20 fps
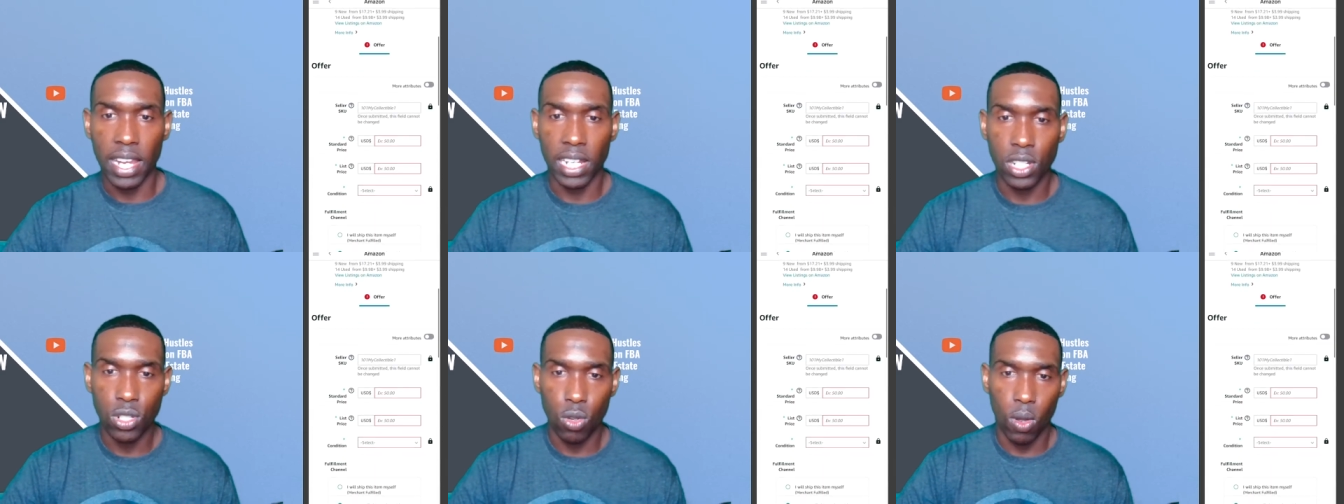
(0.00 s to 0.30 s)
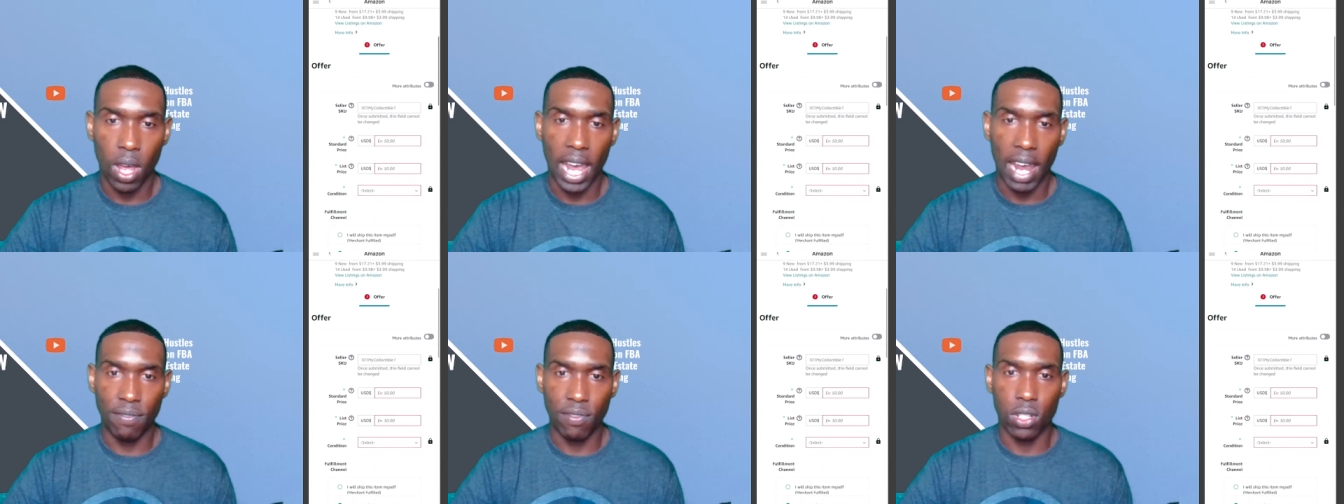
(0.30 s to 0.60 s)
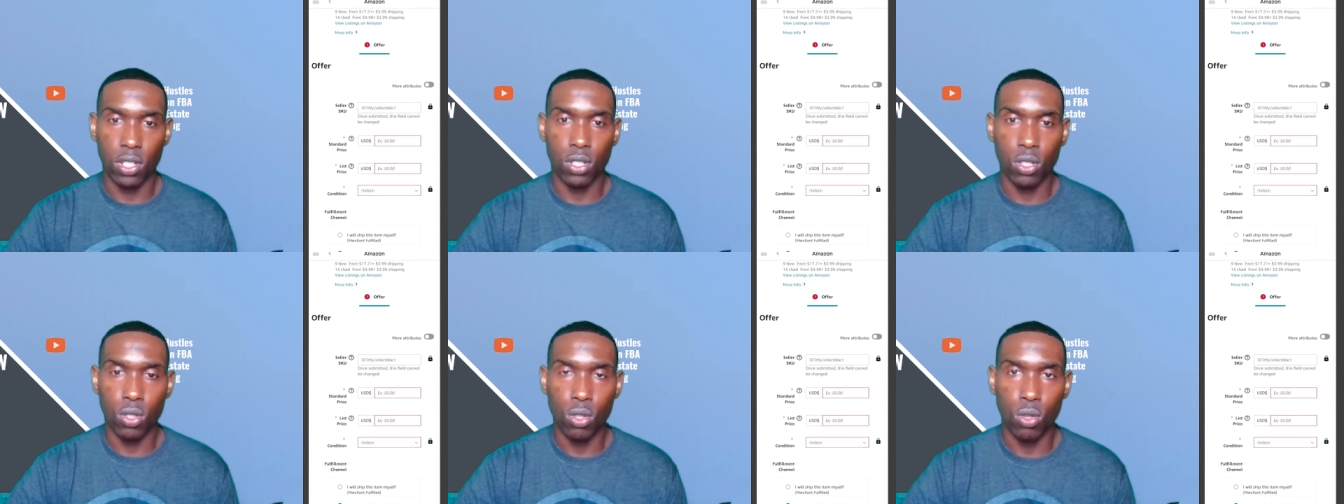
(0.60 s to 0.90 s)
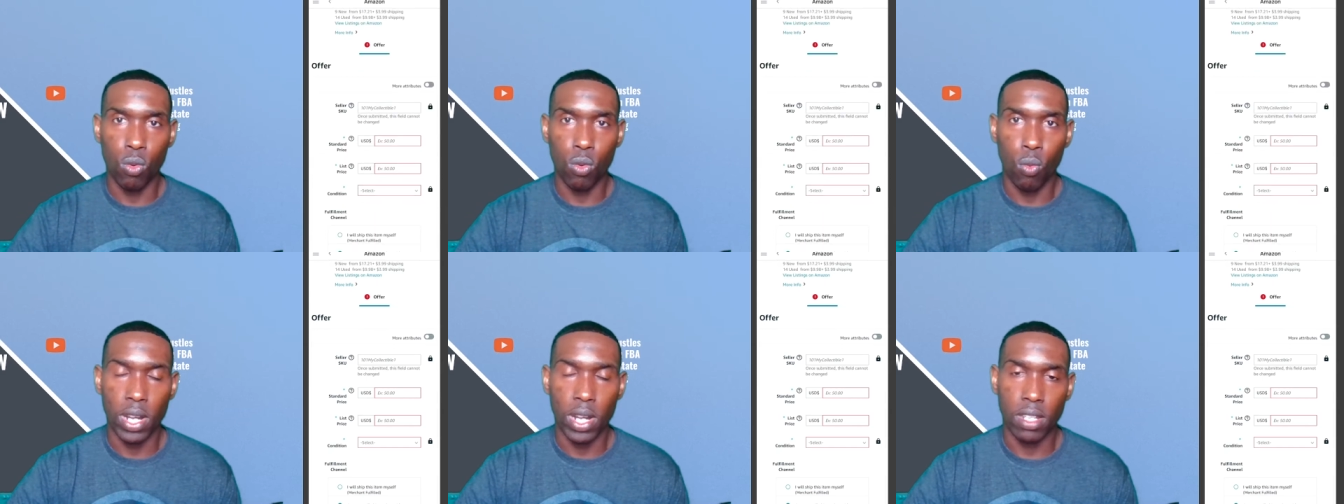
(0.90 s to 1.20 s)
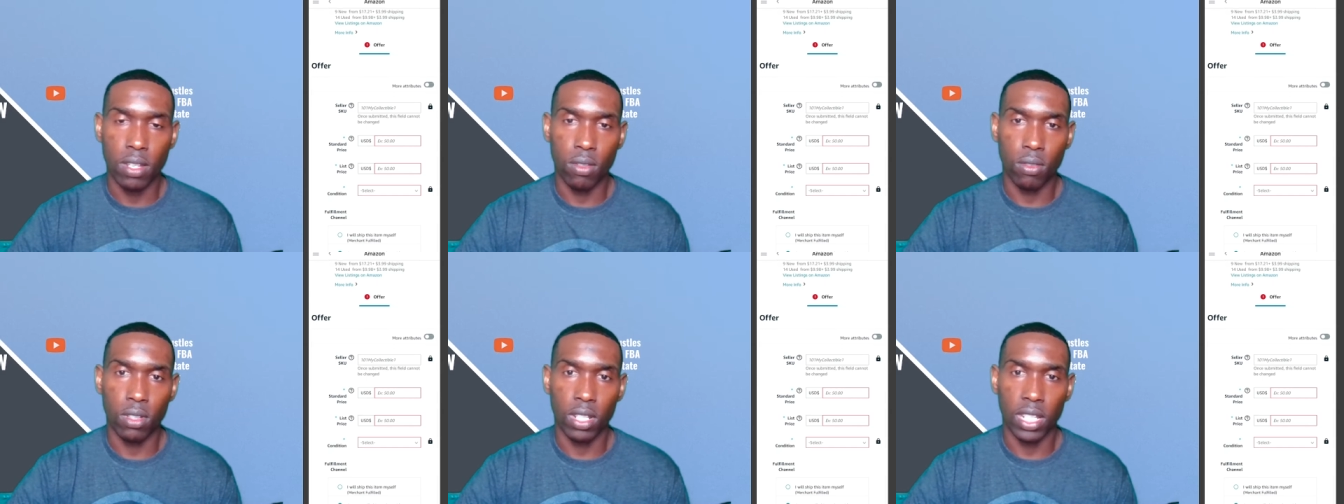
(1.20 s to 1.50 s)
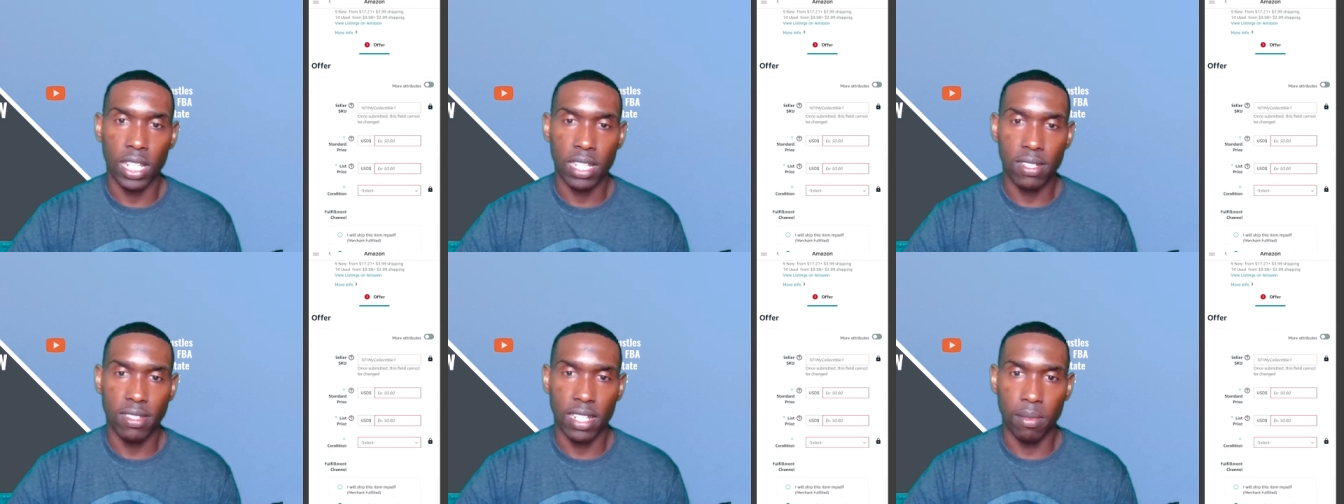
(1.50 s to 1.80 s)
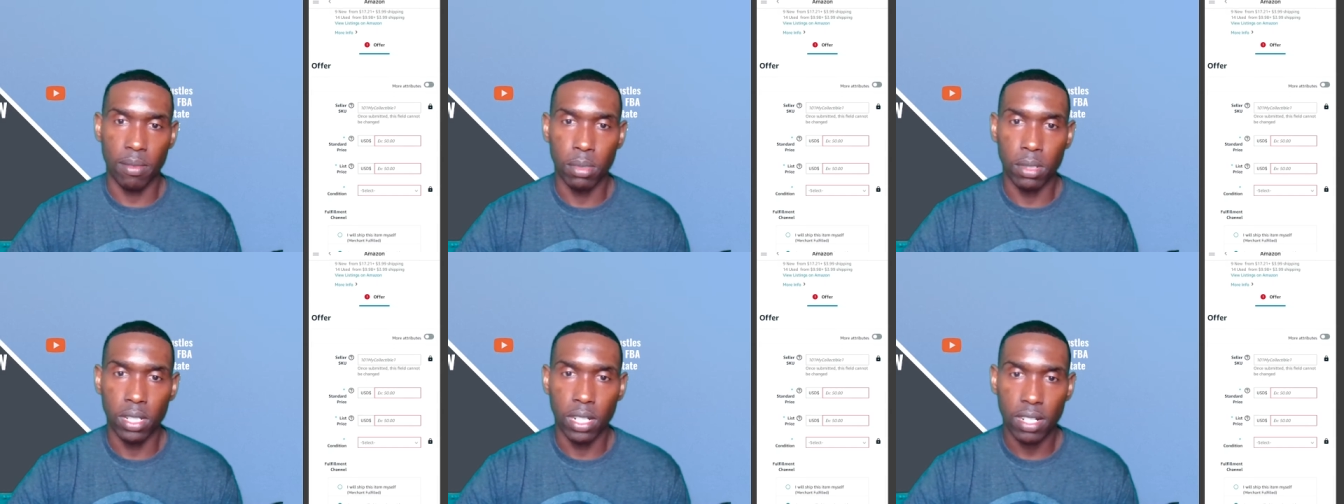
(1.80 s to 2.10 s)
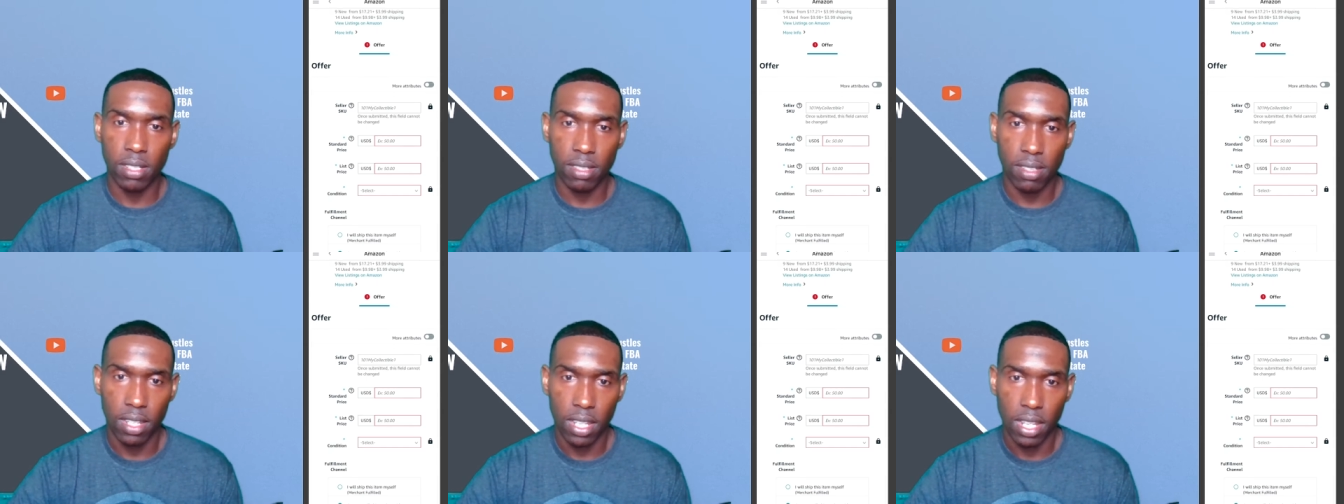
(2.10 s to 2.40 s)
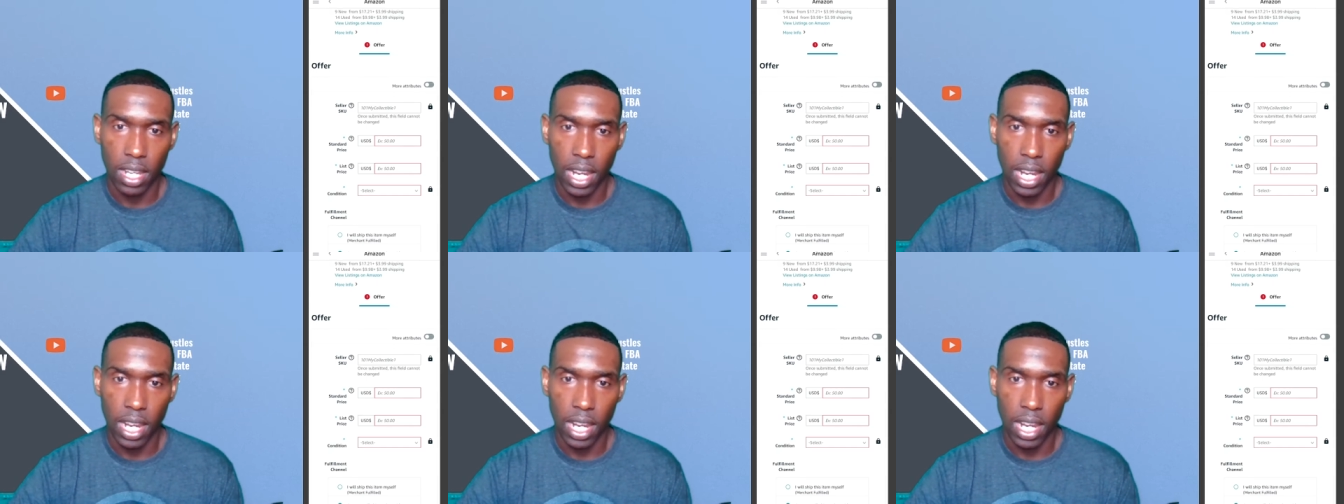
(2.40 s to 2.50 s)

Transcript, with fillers: that you'll have to do when listing books,